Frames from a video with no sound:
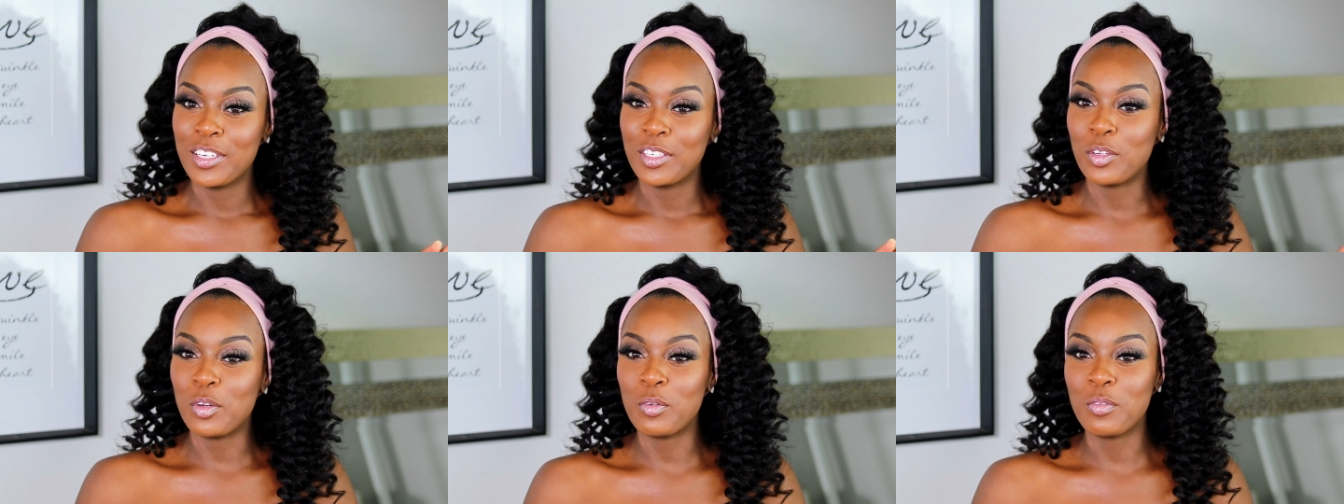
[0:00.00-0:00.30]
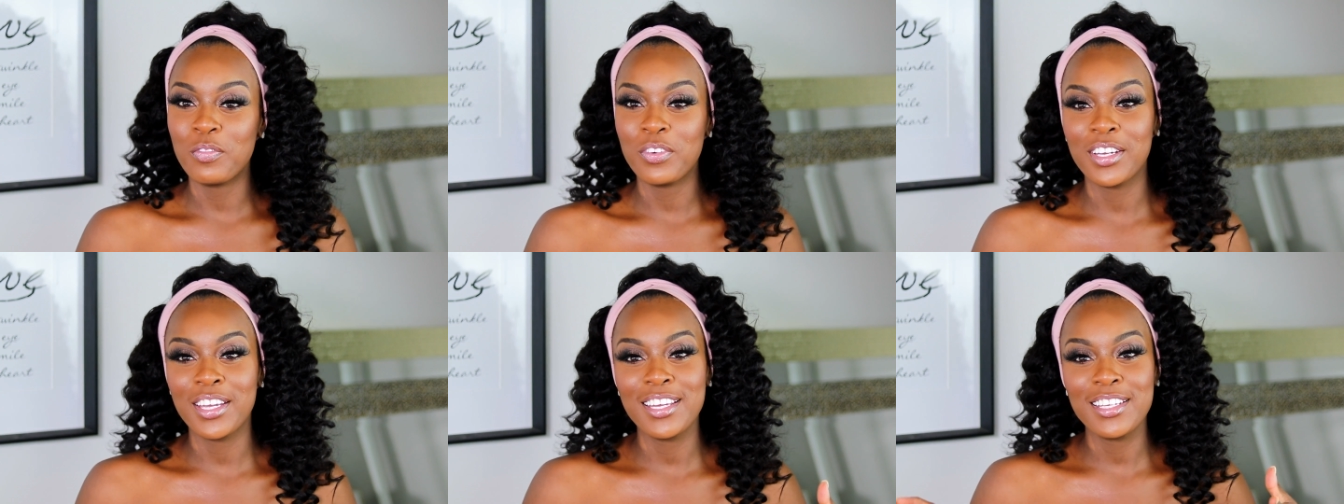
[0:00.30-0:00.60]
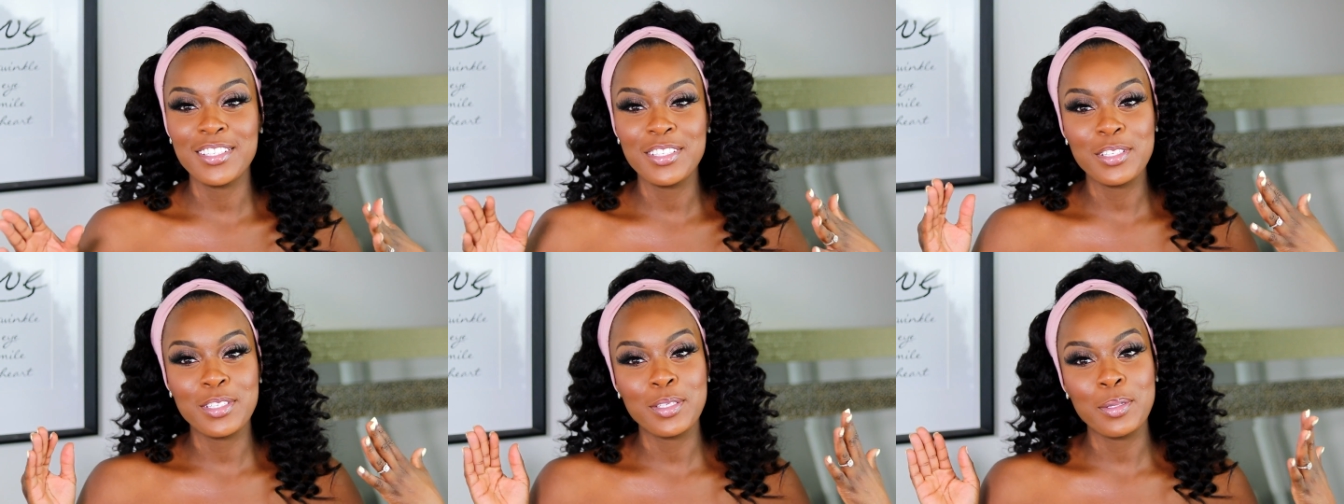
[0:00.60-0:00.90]
Don't
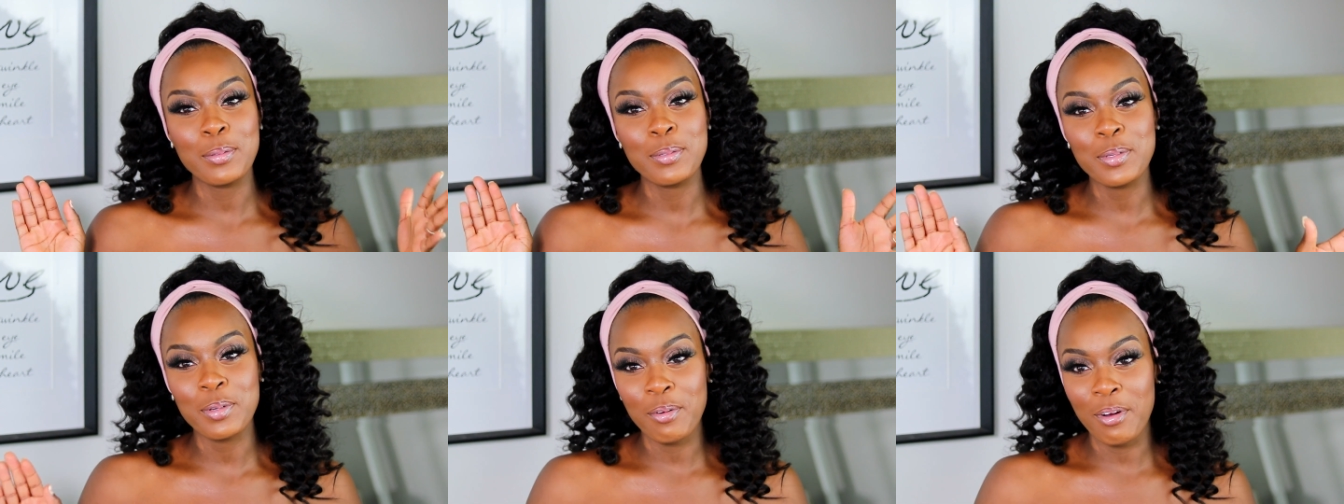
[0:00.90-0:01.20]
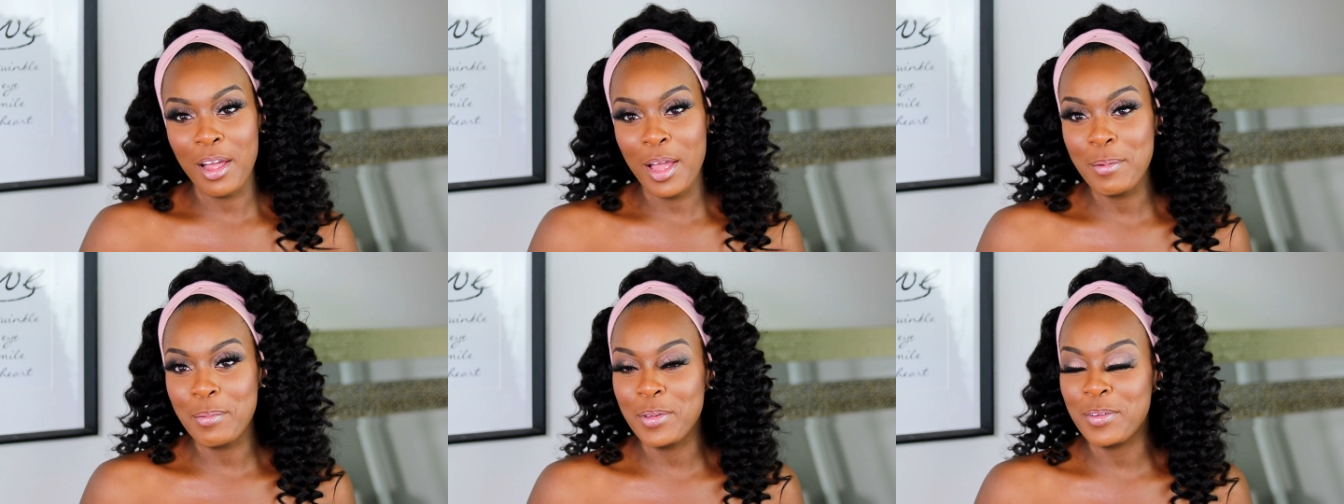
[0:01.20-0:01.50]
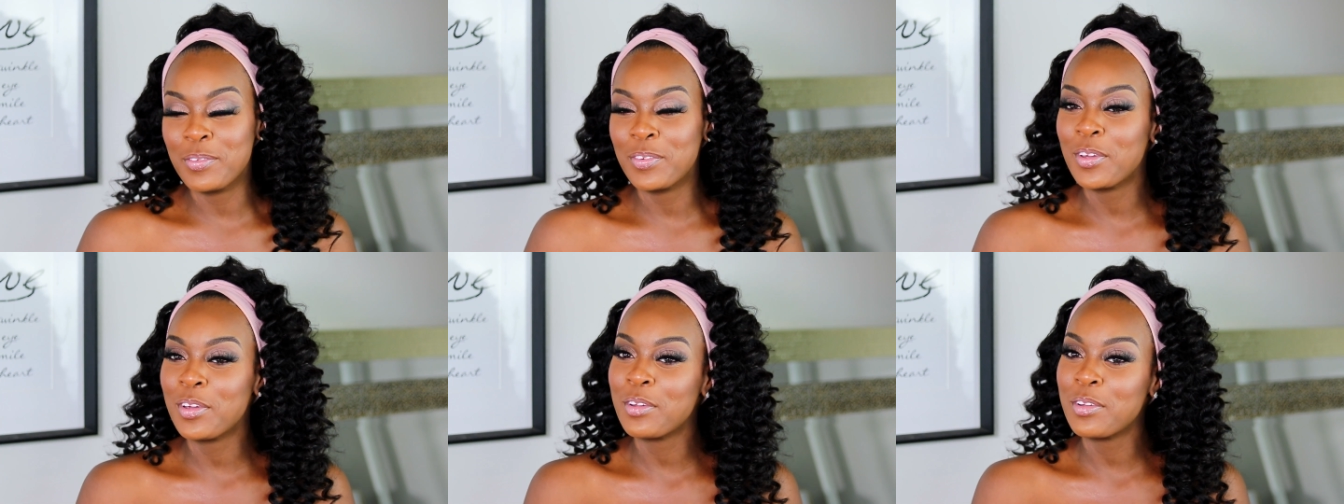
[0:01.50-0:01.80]
forget to subscribe
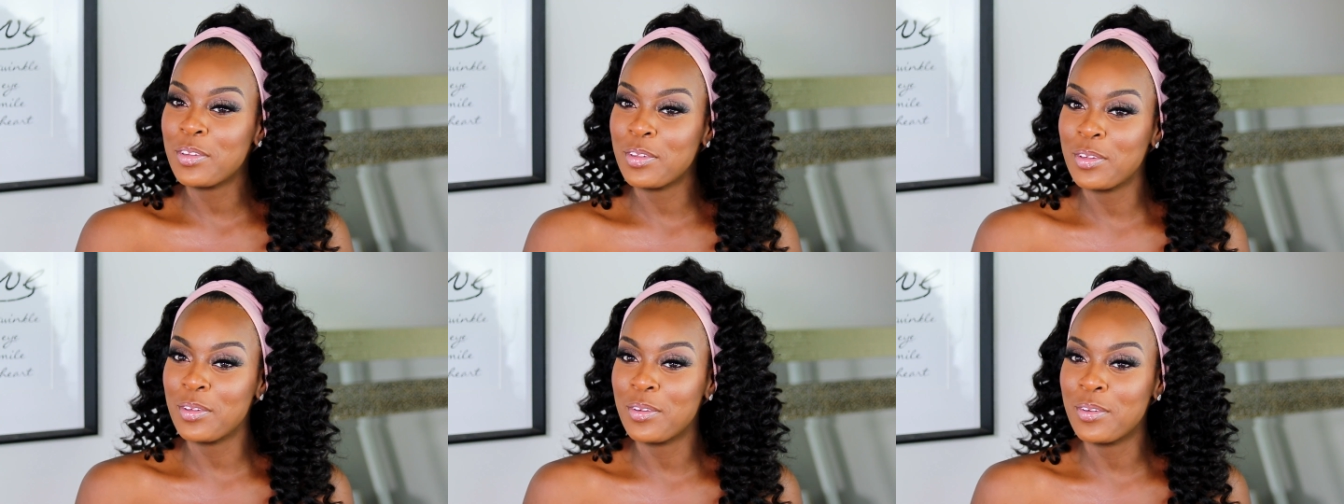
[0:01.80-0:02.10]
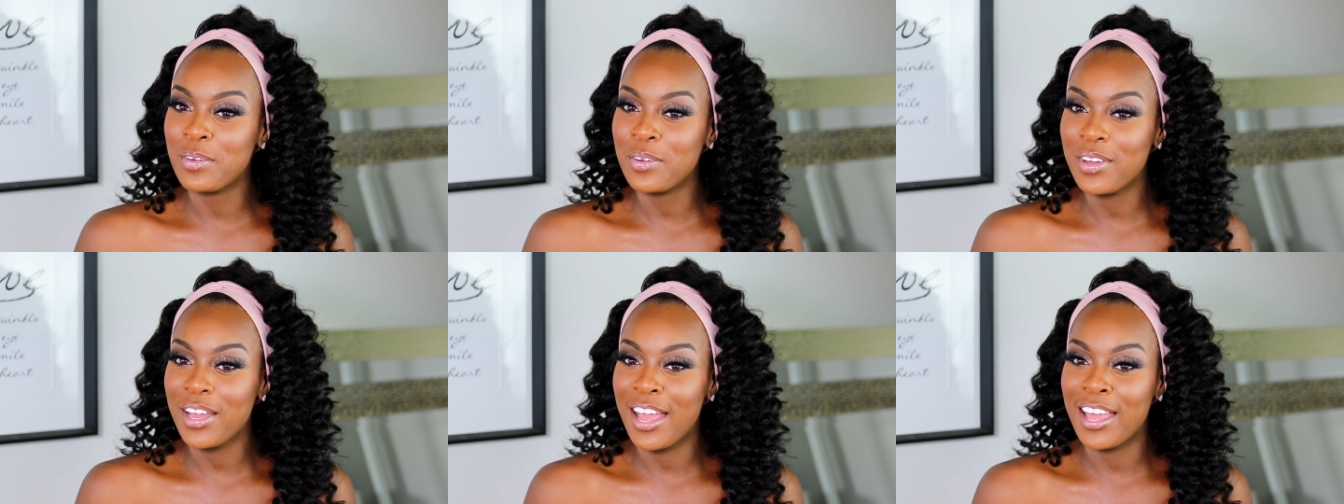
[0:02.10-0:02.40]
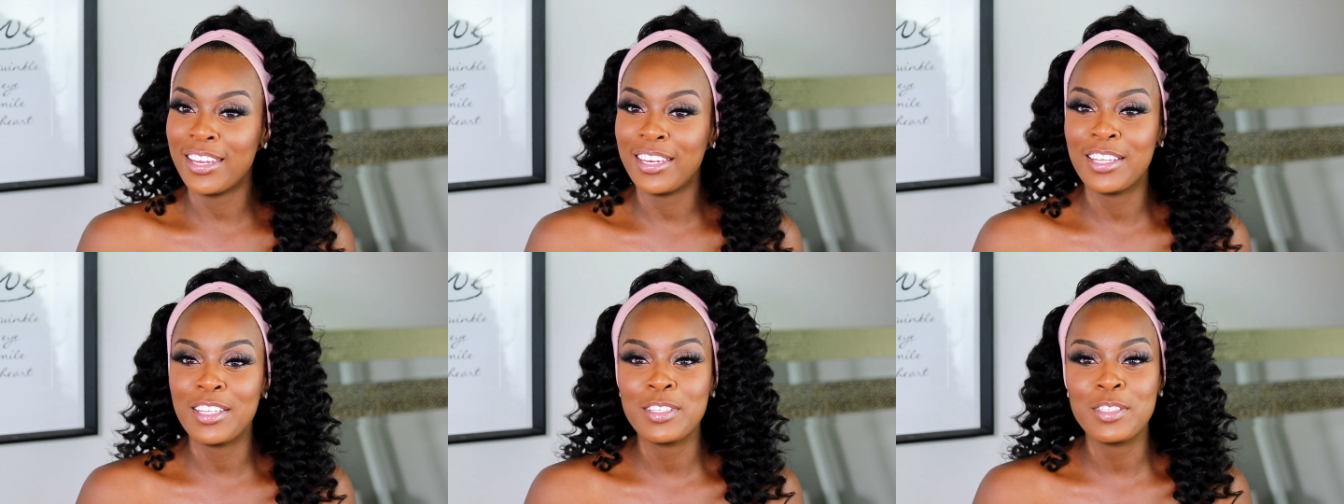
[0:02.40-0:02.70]
if you're new
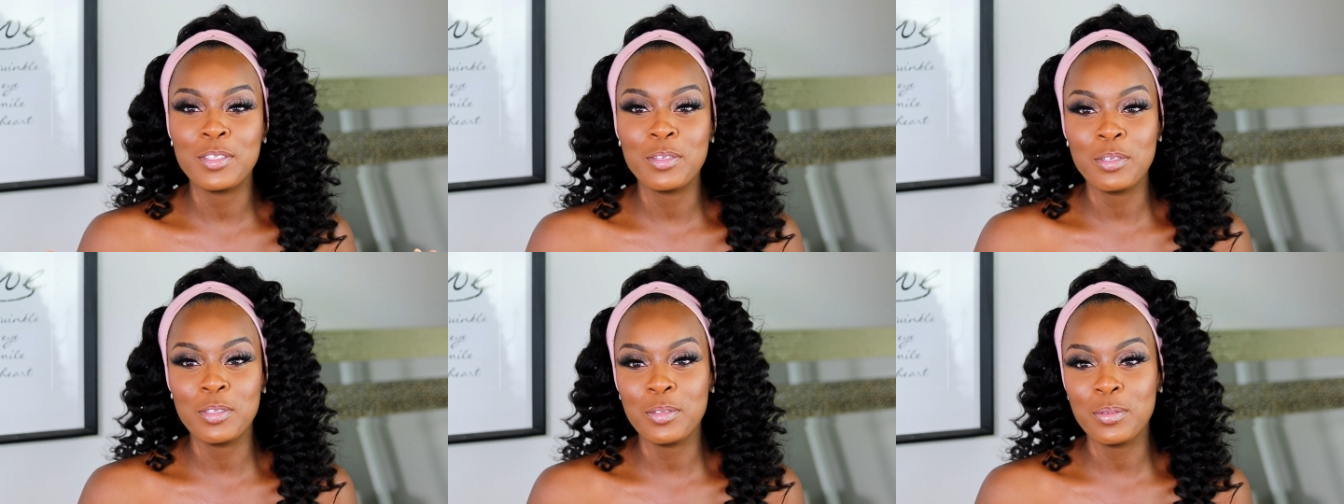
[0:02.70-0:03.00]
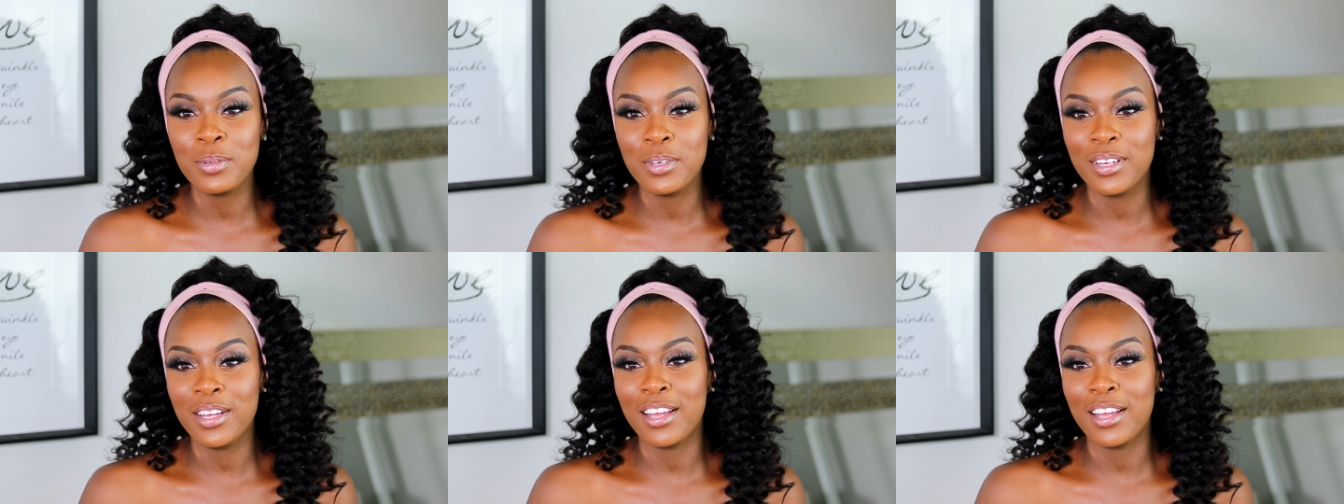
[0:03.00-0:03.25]
and as usual,